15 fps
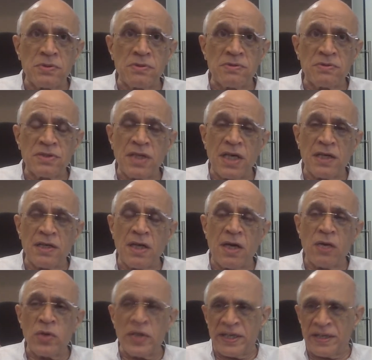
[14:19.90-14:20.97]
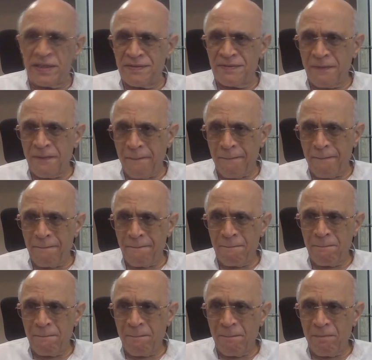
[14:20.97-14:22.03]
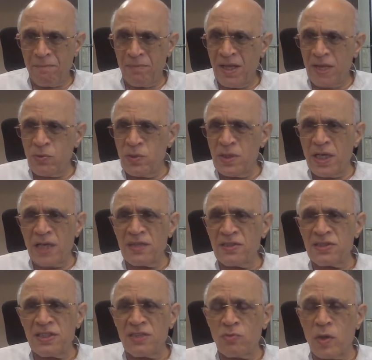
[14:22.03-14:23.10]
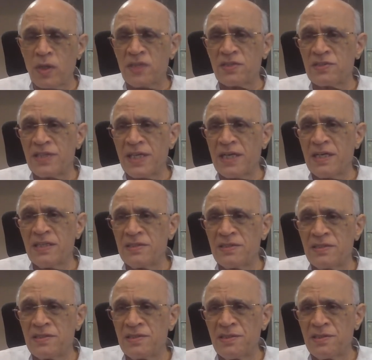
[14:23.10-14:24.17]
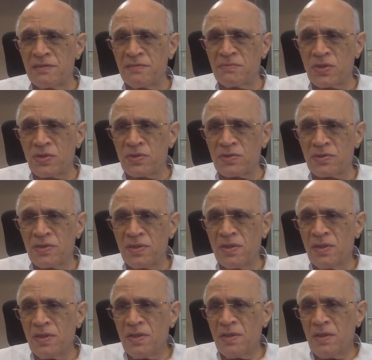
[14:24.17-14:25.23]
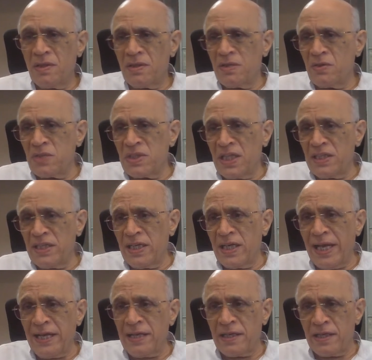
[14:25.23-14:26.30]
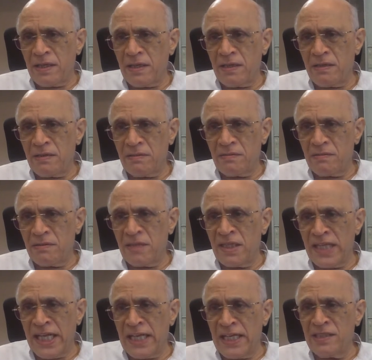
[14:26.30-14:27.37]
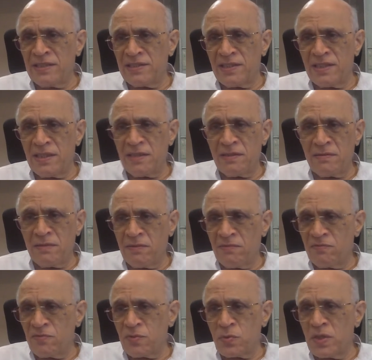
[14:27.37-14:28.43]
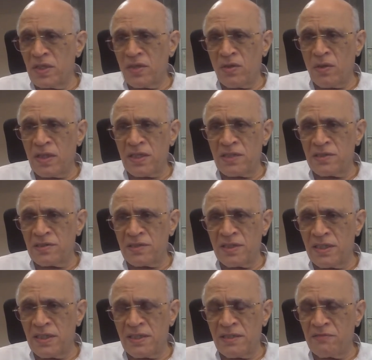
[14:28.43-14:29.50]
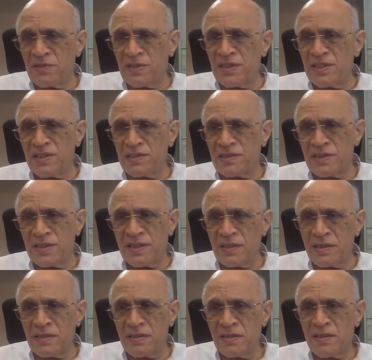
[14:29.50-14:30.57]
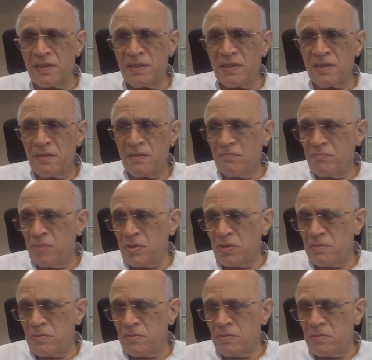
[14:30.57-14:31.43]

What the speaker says: start howling. They couldn't understand what exactly is the reason, because there was nothing lacking. The nanny is there, food and all that is there, everything is there. But